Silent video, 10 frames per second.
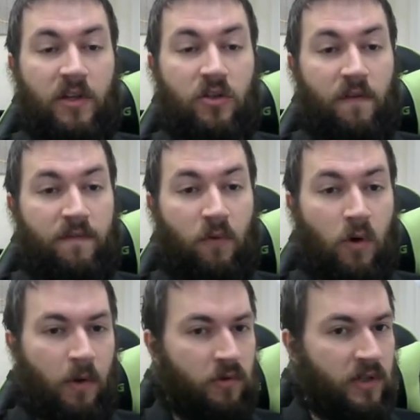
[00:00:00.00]
four
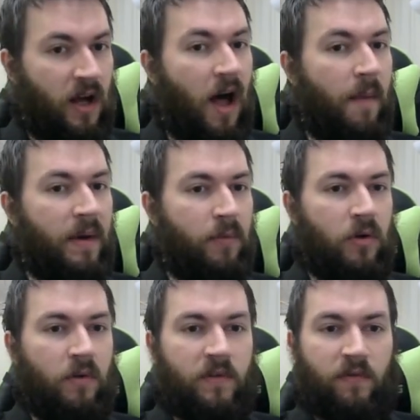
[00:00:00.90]
most common
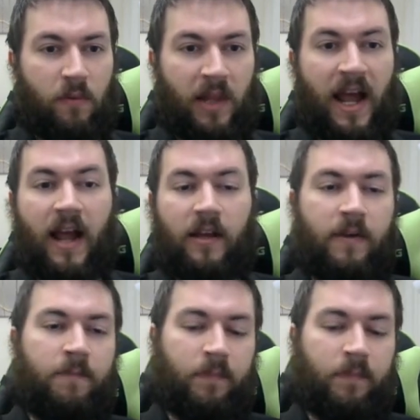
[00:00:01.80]
moves for black.